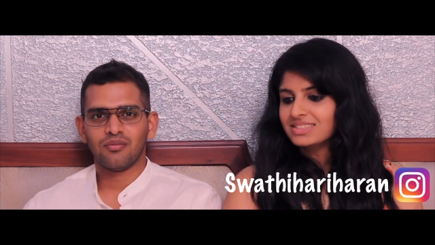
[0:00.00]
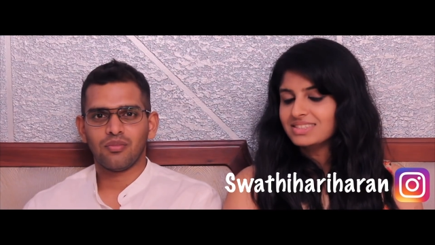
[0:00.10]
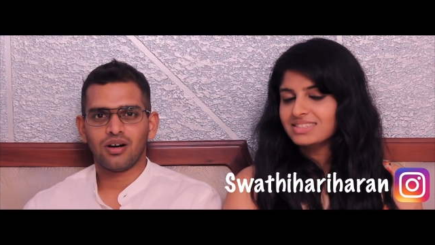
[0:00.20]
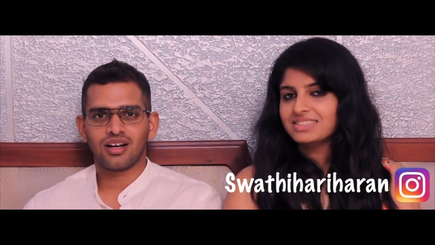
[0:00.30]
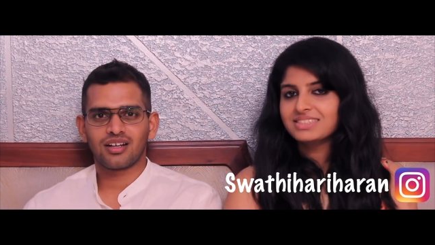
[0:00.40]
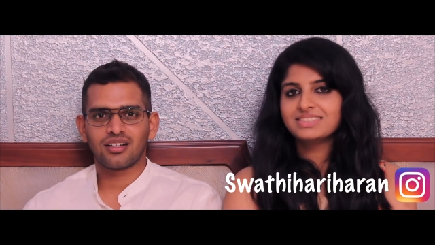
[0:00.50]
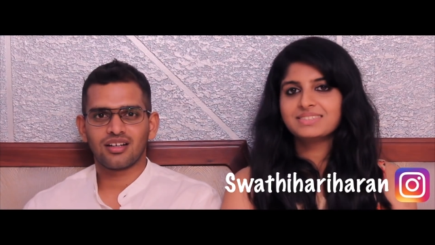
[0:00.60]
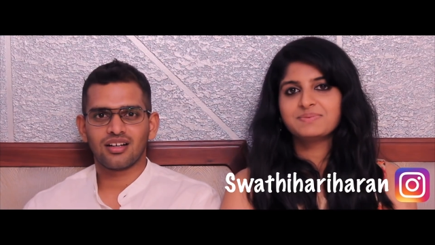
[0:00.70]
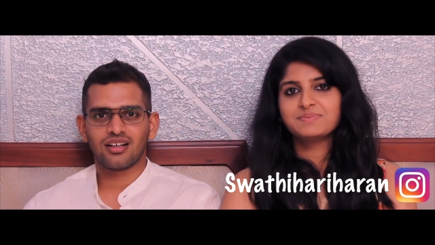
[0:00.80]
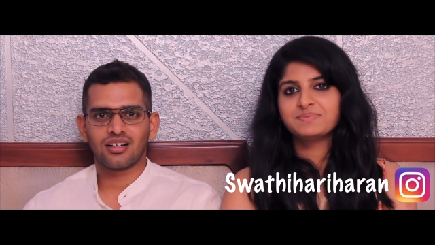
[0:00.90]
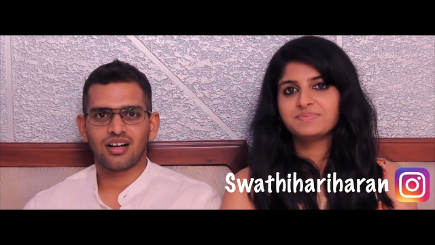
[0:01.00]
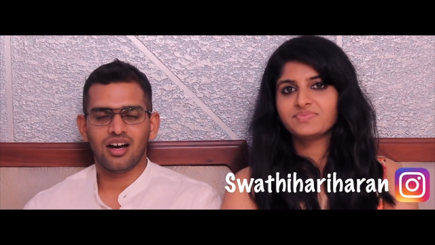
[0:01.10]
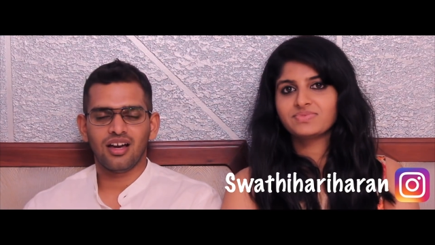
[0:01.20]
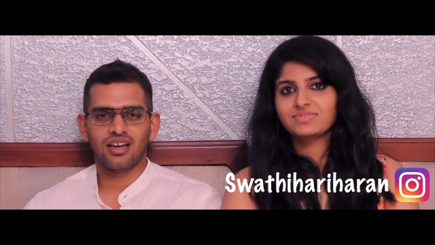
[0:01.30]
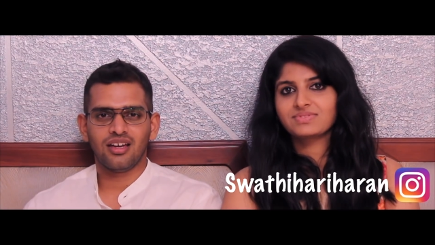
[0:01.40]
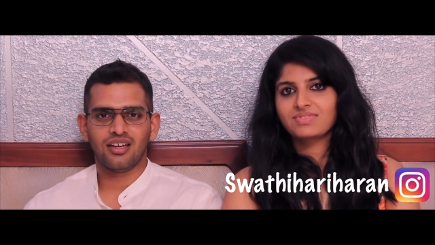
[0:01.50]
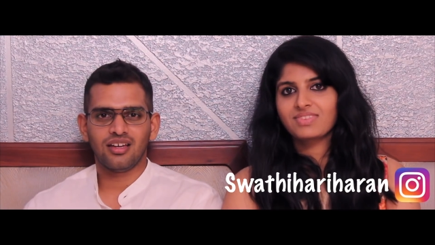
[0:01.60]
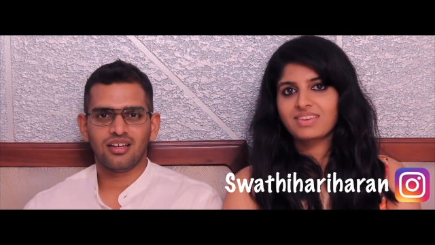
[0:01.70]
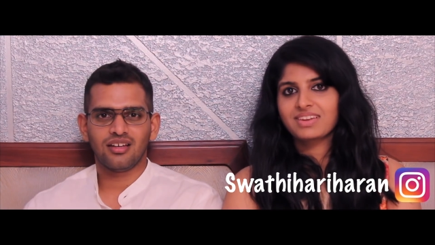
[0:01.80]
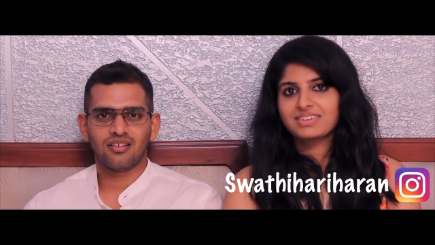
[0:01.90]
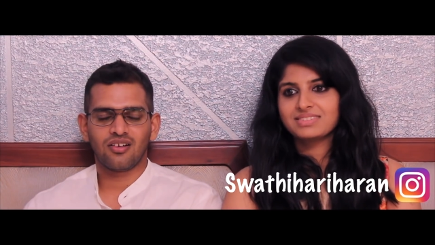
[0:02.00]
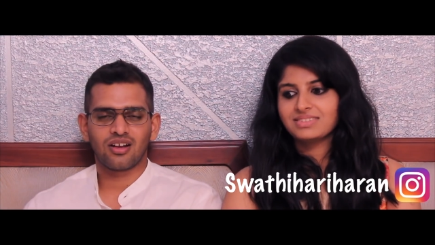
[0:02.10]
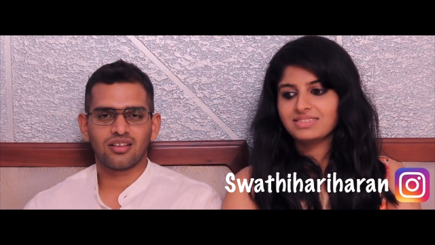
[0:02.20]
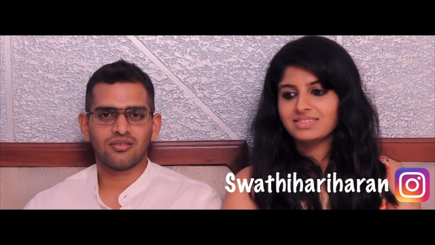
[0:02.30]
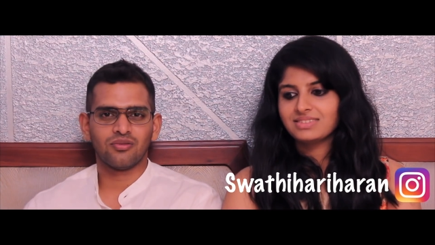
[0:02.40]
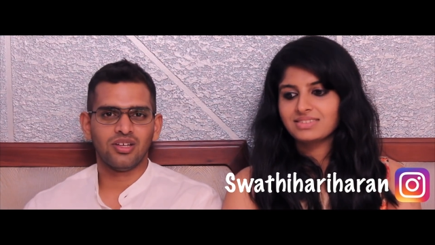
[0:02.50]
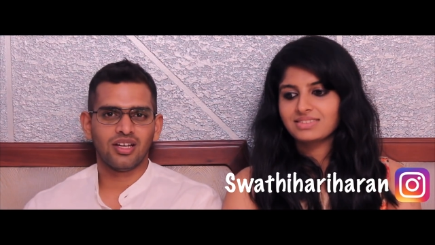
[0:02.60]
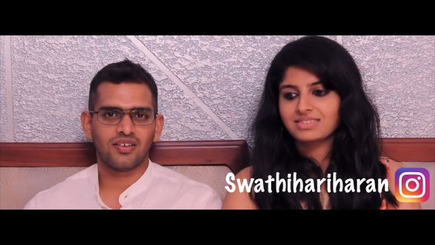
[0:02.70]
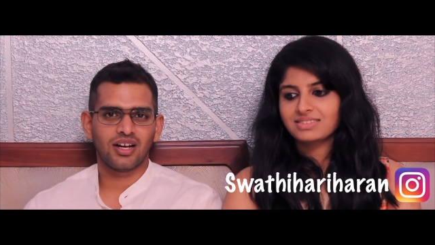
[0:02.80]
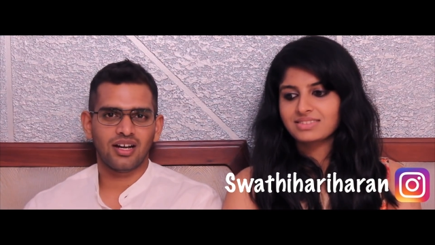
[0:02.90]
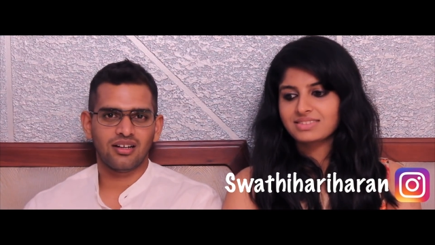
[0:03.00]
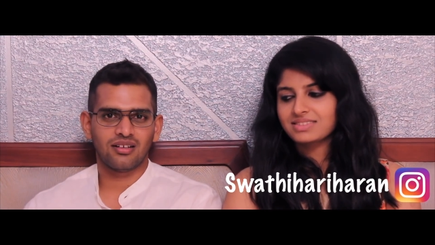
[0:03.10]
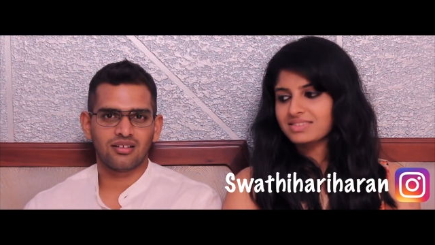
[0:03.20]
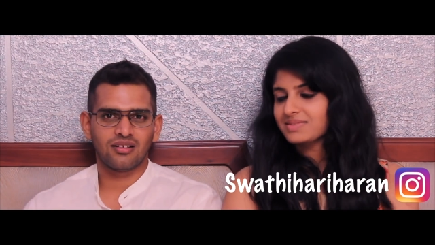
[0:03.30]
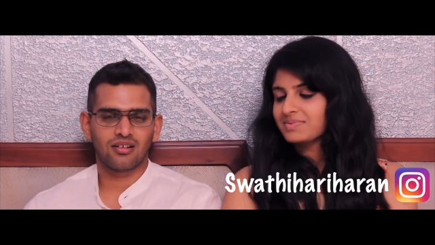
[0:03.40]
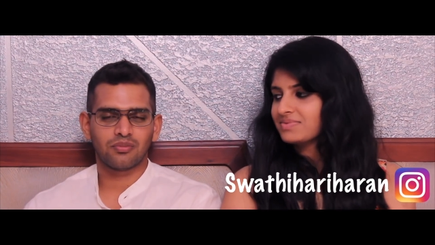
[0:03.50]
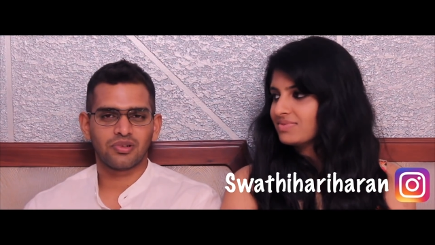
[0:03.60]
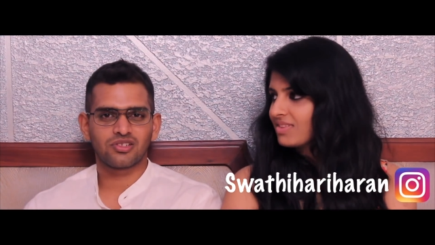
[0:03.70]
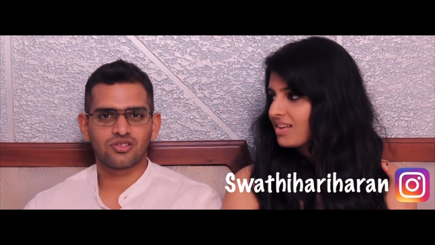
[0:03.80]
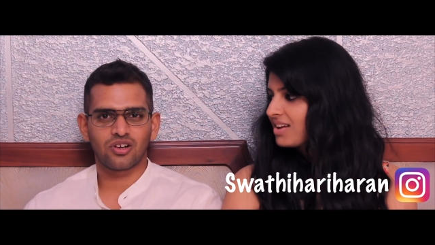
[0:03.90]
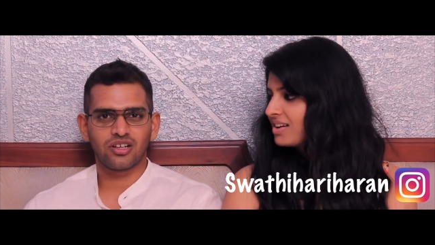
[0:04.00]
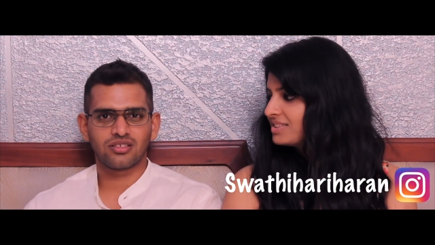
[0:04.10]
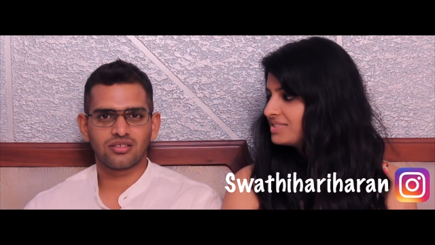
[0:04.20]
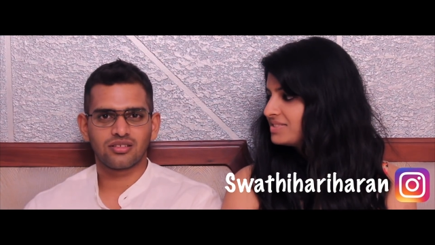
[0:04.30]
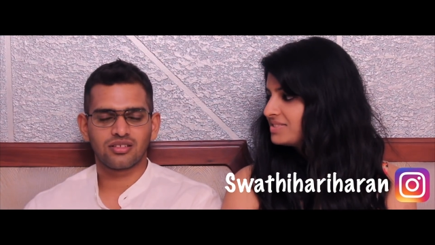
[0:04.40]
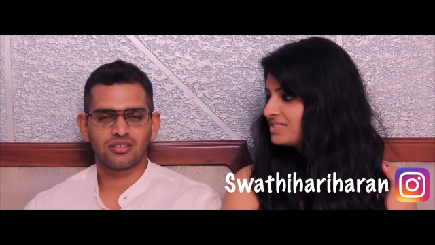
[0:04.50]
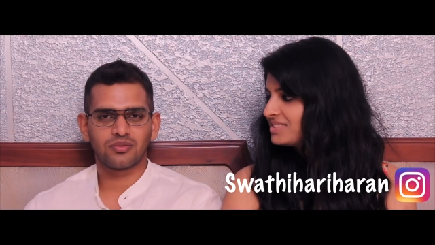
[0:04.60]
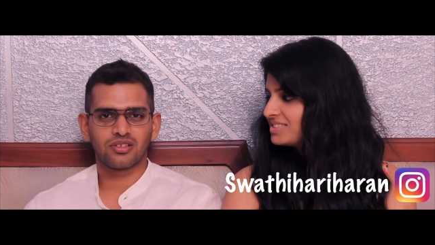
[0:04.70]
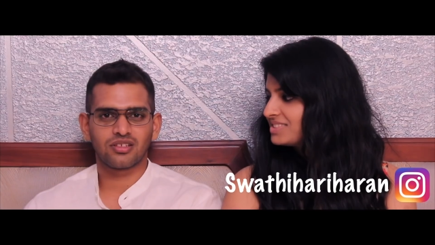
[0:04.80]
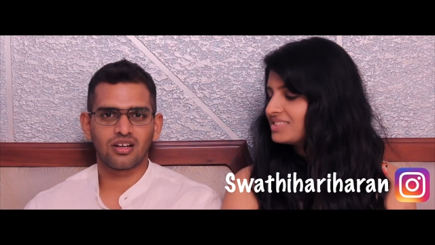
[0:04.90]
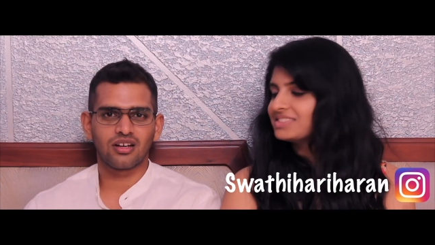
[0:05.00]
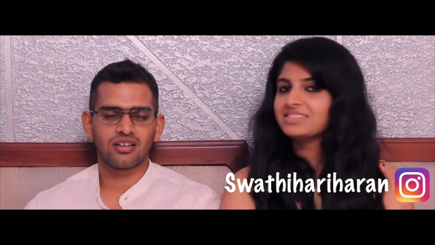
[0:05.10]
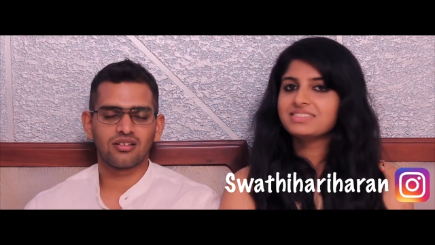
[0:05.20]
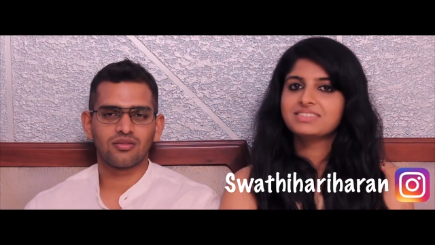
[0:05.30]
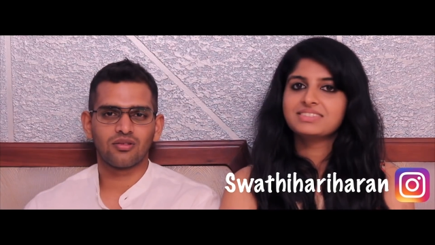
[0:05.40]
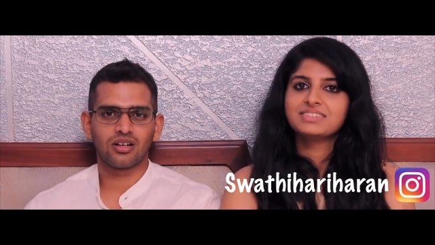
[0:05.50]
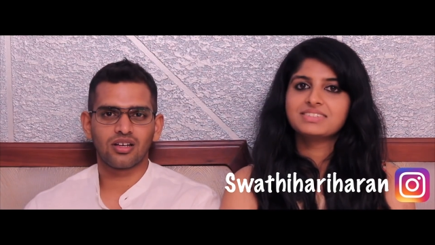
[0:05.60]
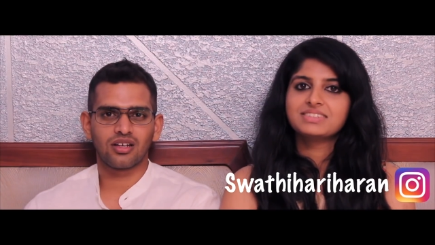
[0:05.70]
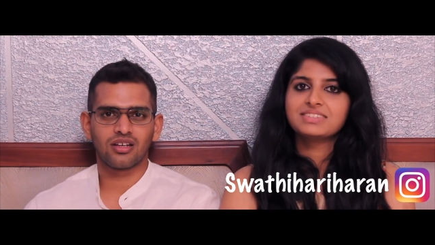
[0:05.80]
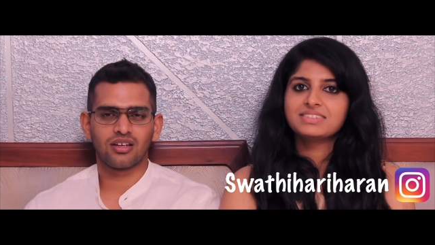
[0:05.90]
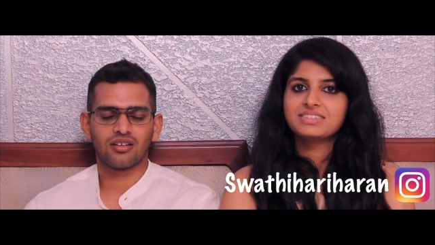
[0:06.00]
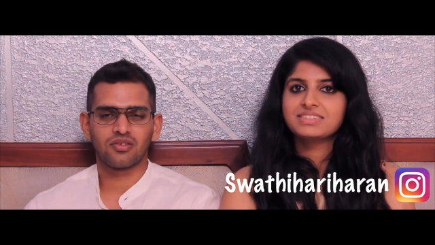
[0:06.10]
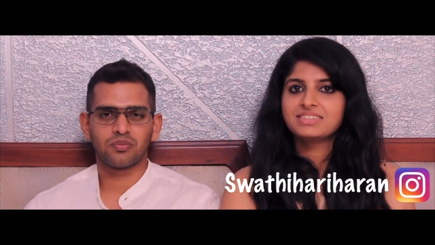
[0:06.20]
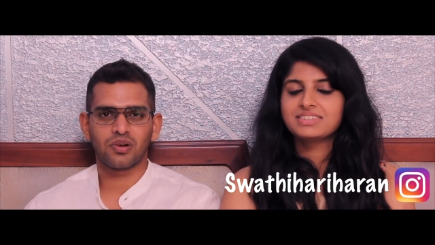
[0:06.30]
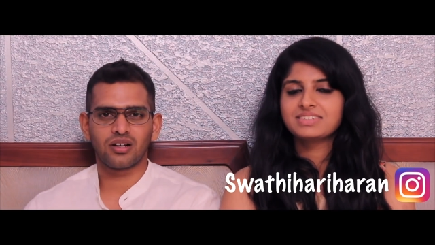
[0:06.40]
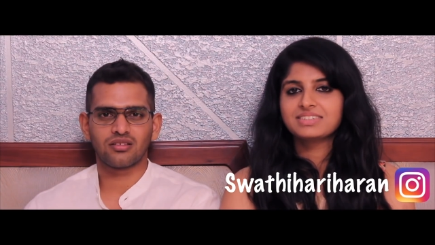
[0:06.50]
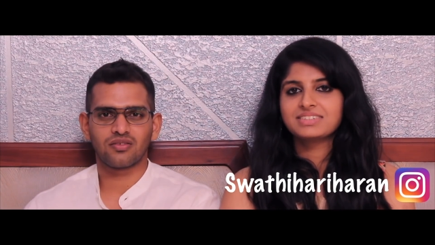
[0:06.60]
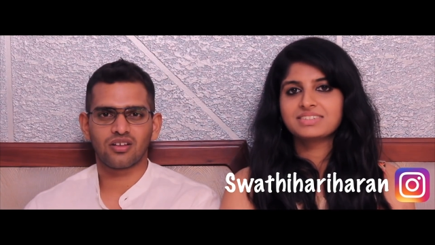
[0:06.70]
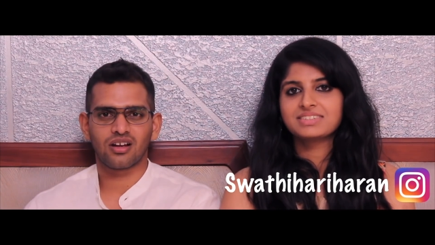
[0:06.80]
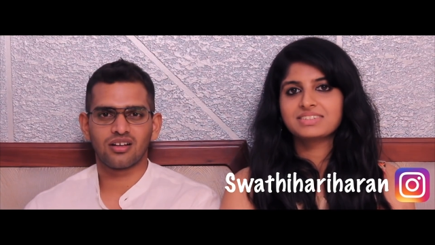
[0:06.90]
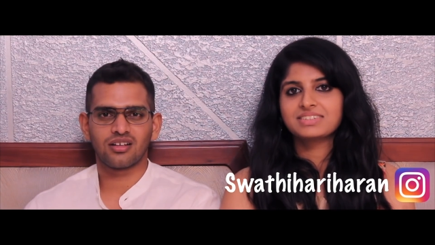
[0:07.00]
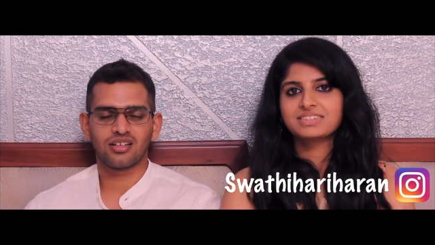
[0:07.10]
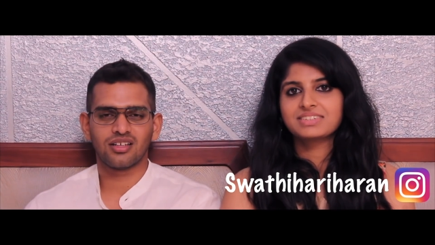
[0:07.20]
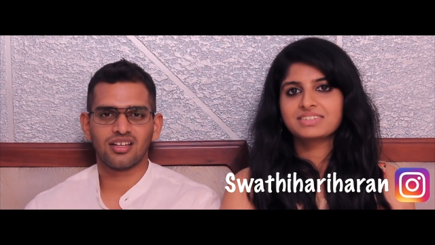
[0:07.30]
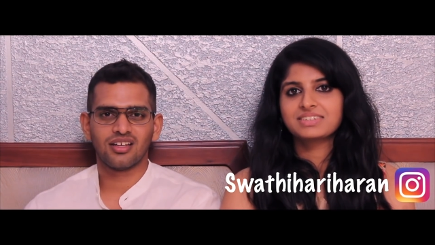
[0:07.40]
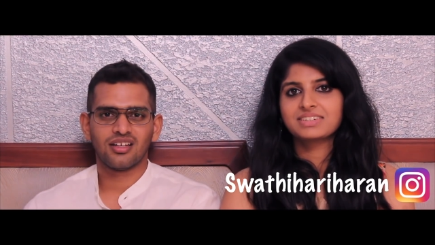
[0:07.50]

Speaker 1: But uh, I, or rather, we have had not much choice. She's been studying and working in different parts of the country,